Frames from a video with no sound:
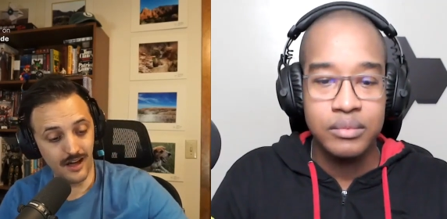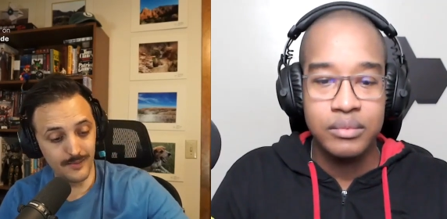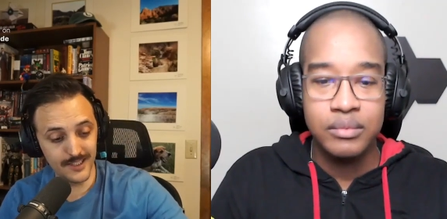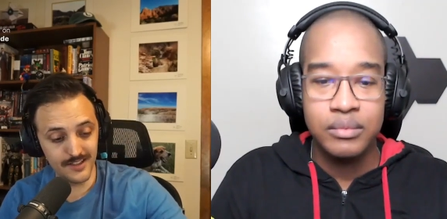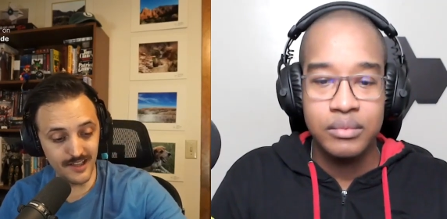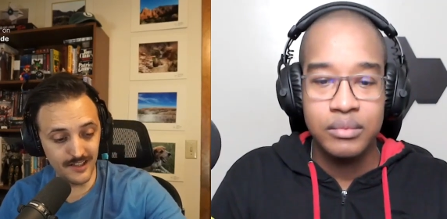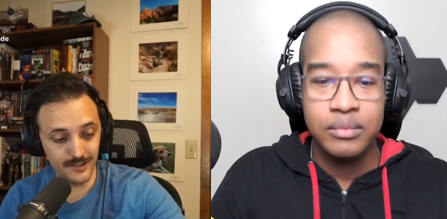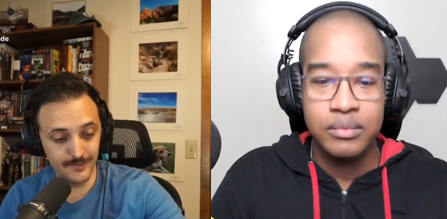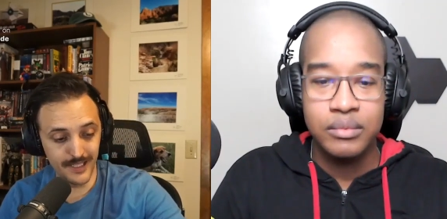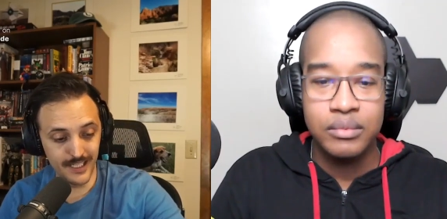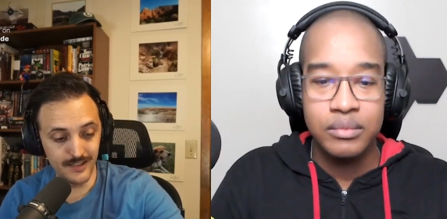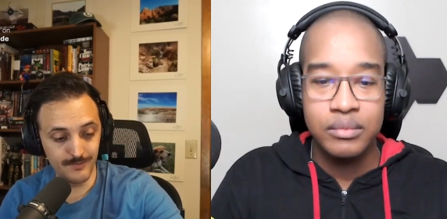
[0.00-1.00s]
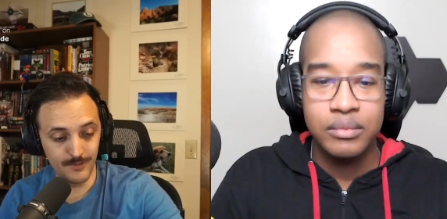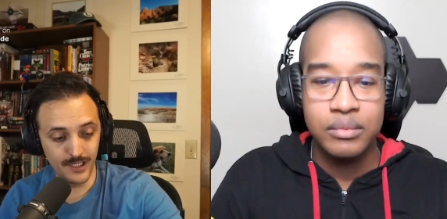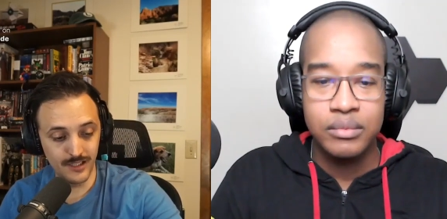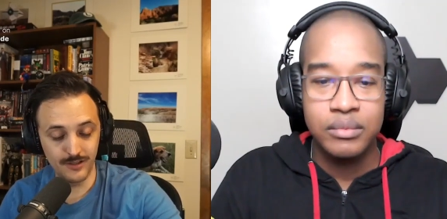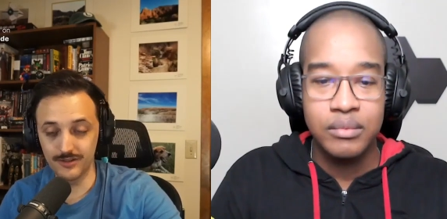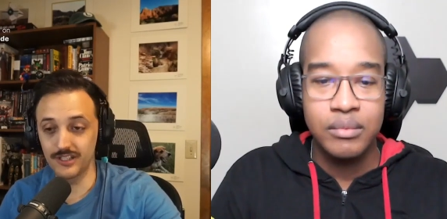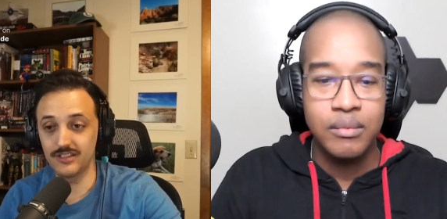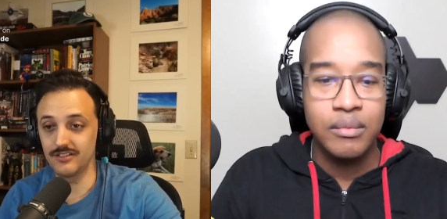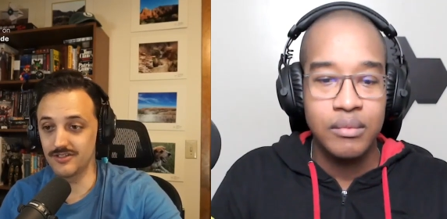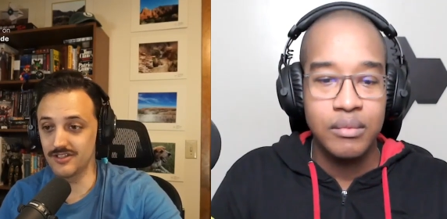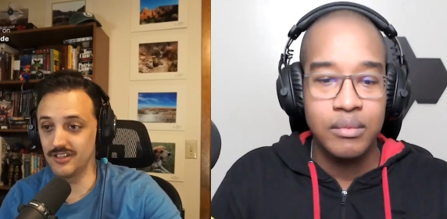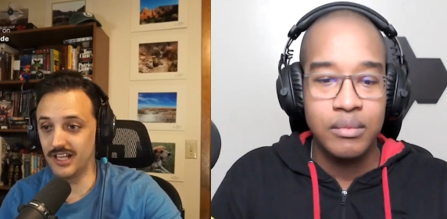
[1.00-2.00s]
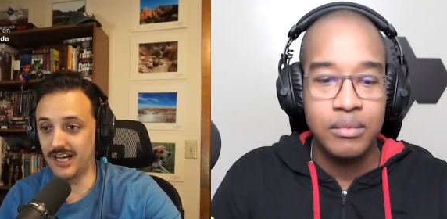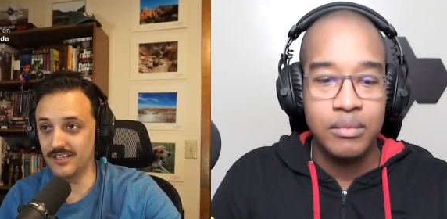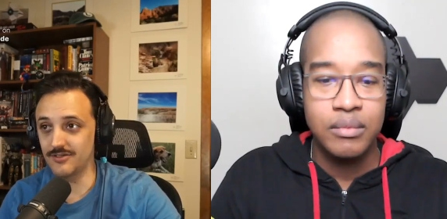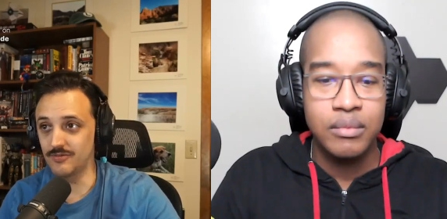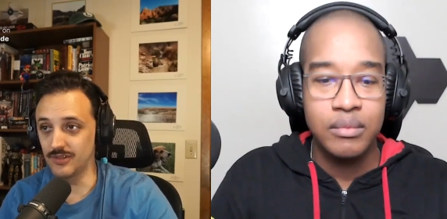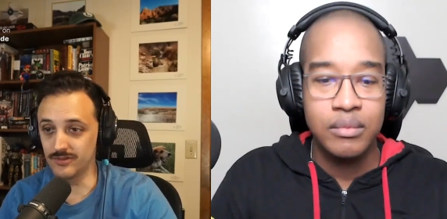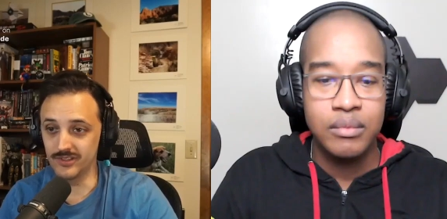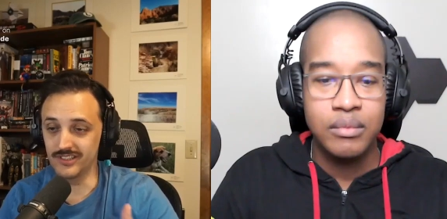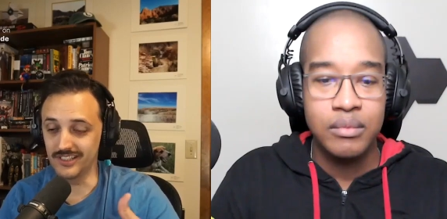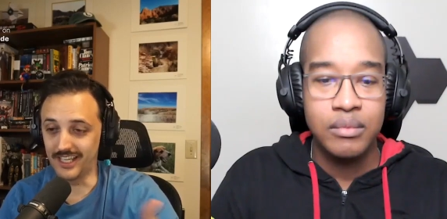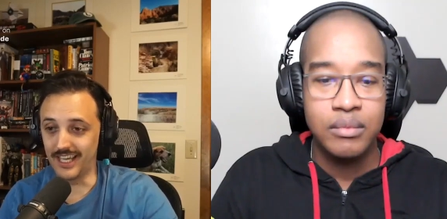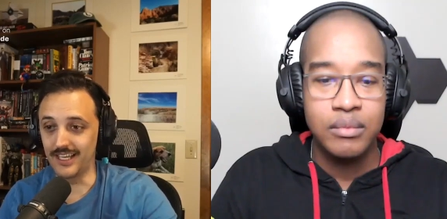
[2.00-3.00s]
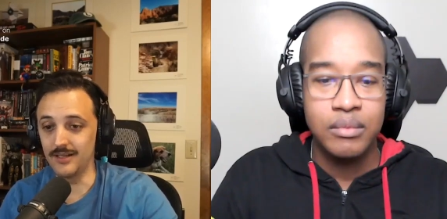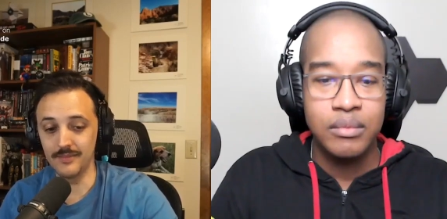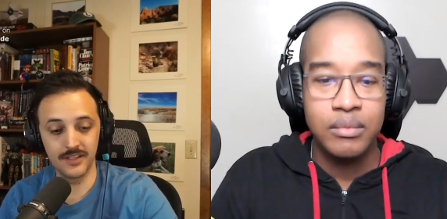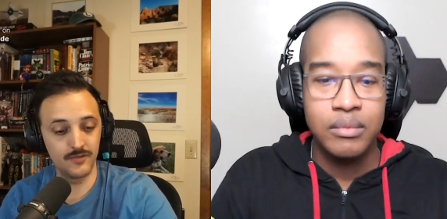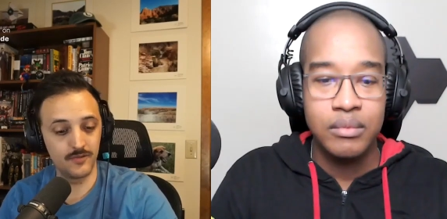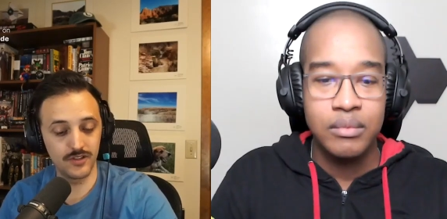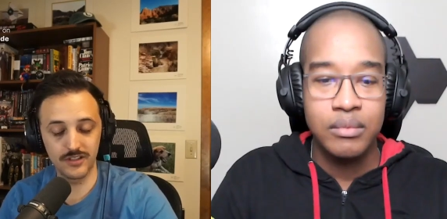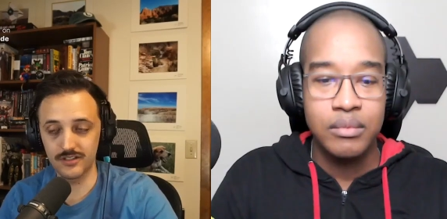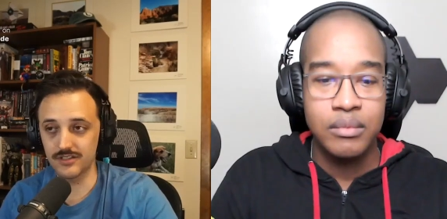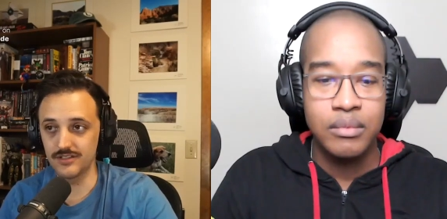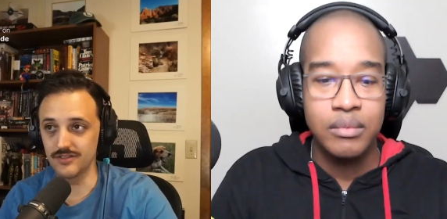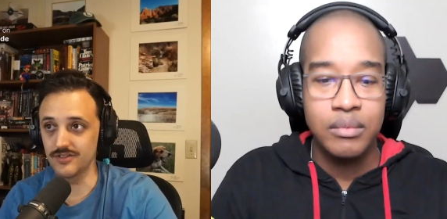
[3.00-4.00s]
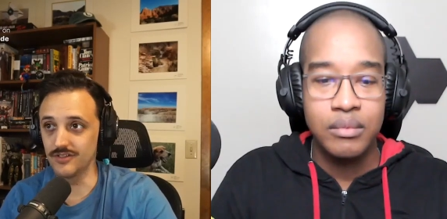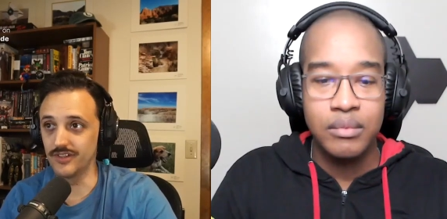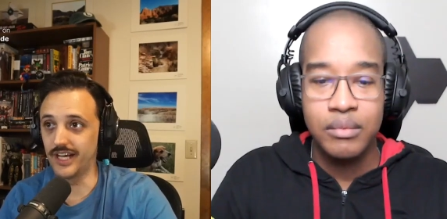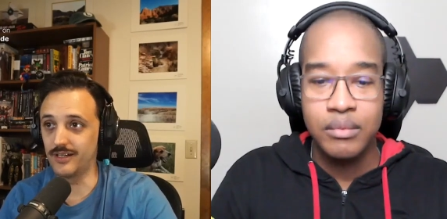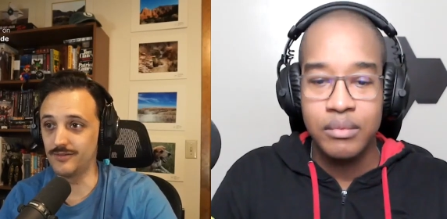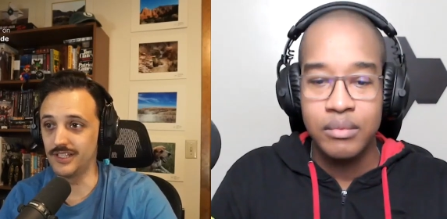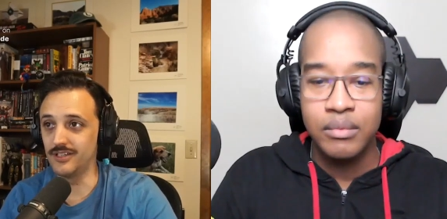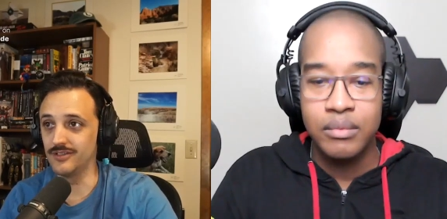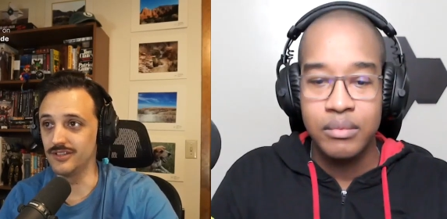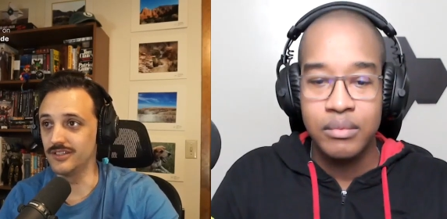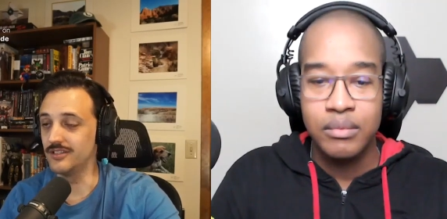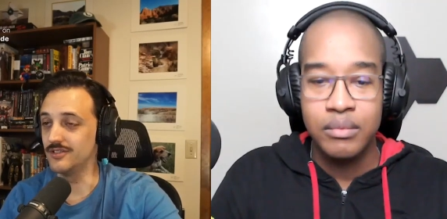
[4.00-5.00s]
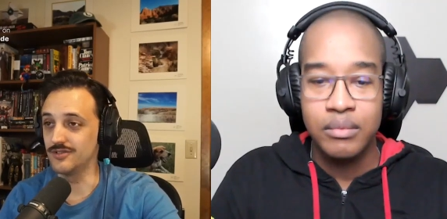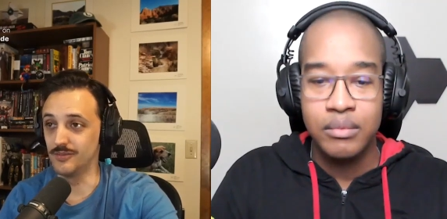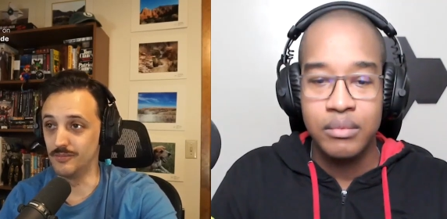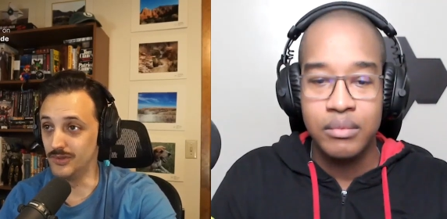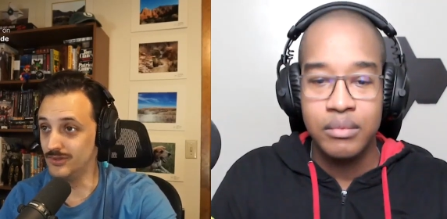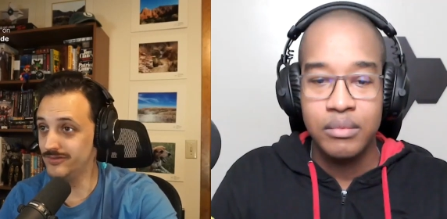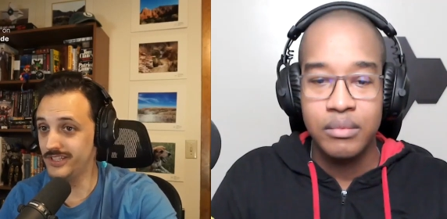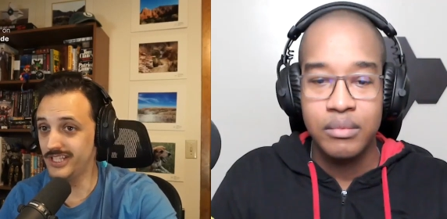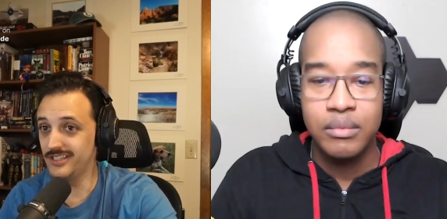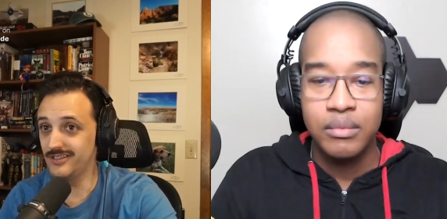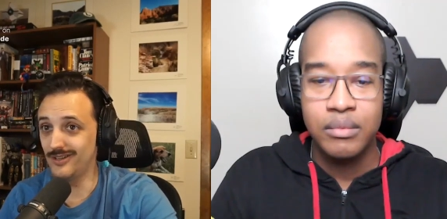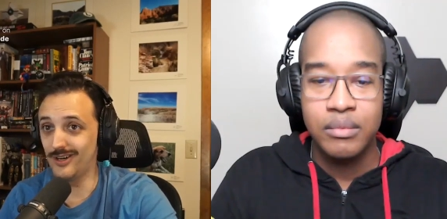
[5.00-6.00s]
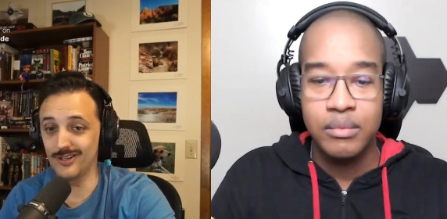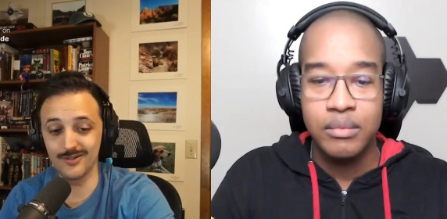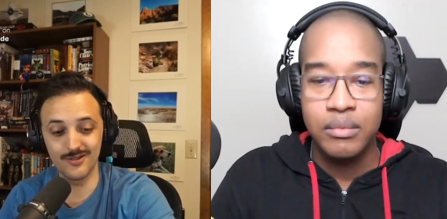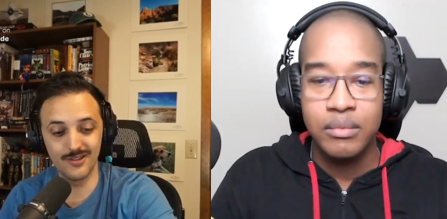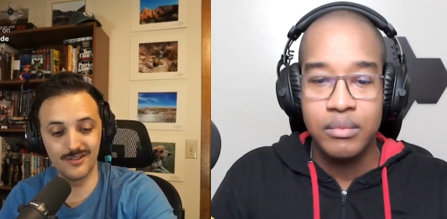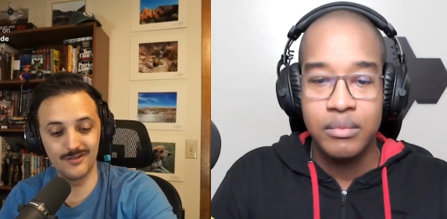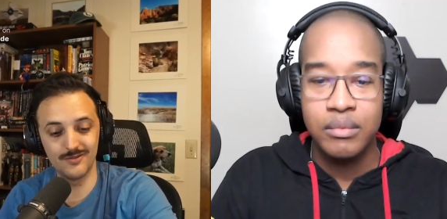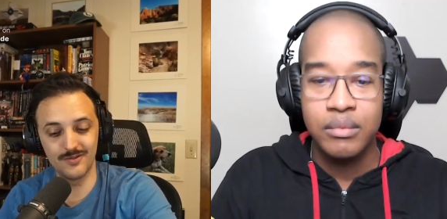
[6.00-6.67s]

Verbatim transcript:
Speaker 1: I'm excited, man. We know that there's a Last Ronin game in the works, and so now we know that there's a movie also.